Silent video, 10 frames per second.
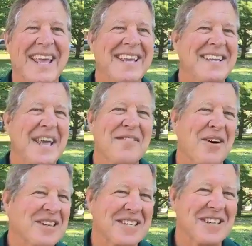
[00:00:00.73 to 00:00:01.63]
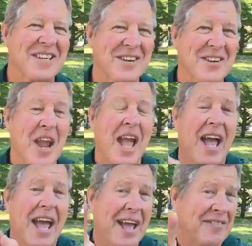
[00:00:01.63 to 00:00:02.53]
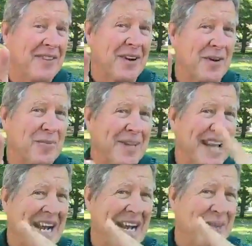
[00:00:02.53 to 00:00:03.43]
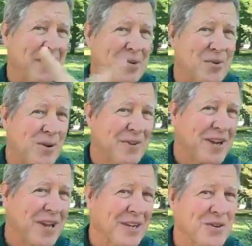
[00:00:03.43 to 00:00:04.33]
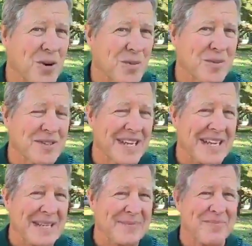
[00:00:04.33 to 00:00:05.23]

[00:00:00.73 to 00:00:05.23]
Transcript: Dave Austin here, half hour behind my 12 o'clock normal time.